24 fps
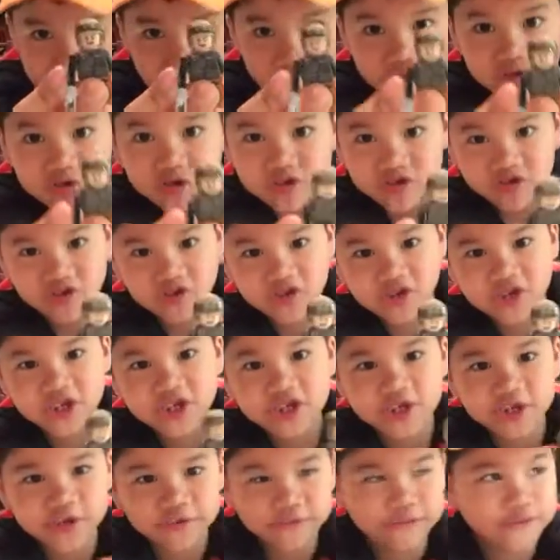you're just
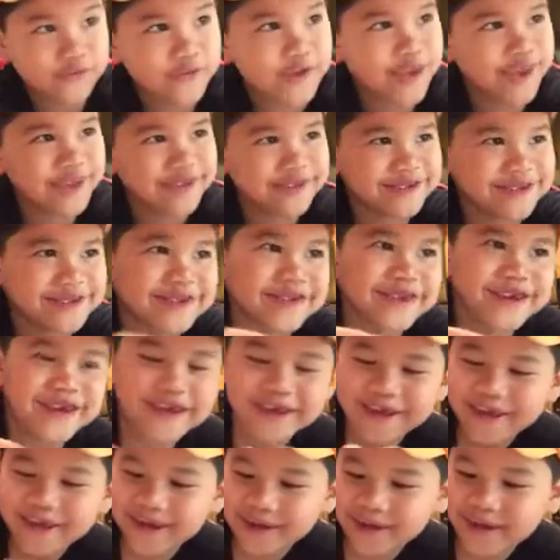cheating face.
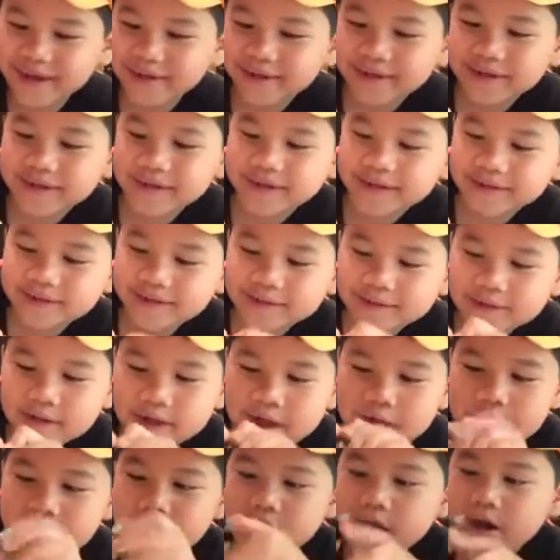And then
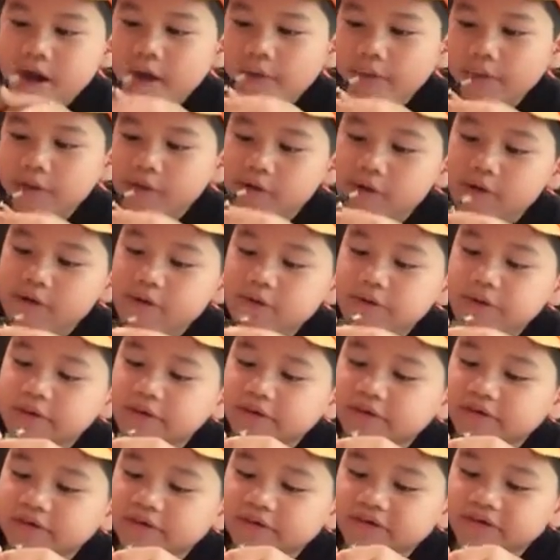at the
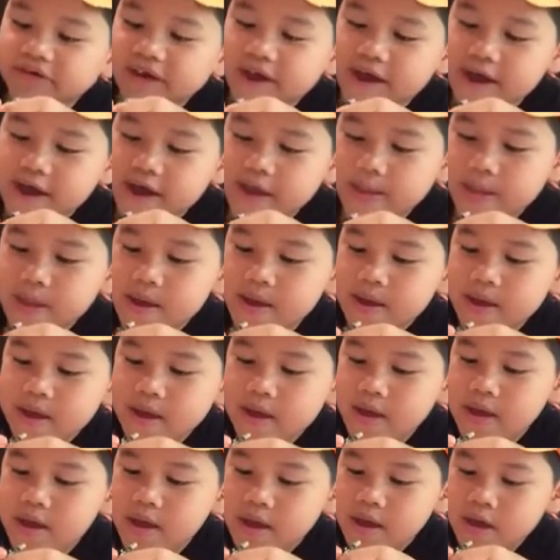other side,
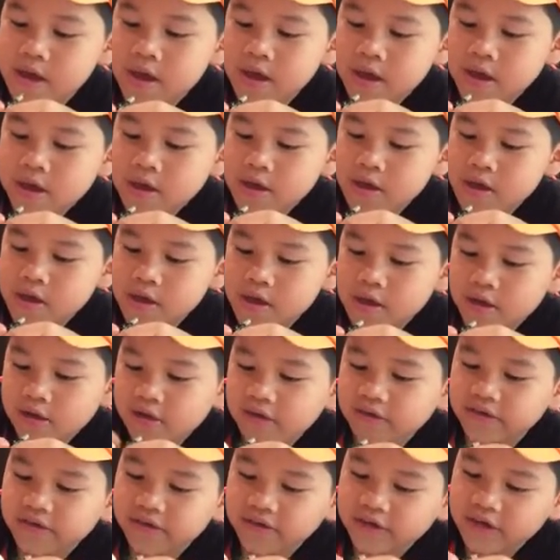
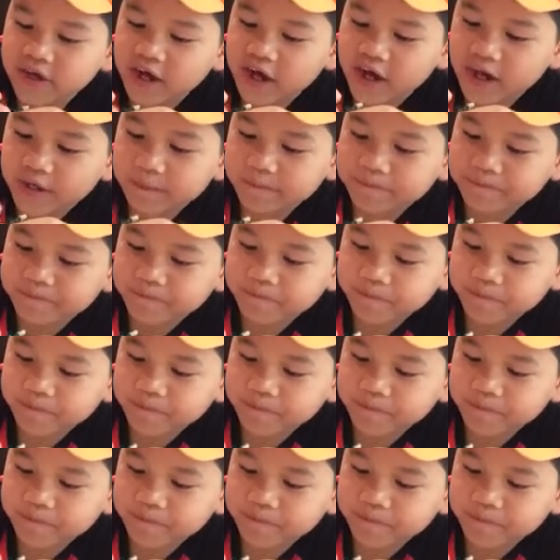he's got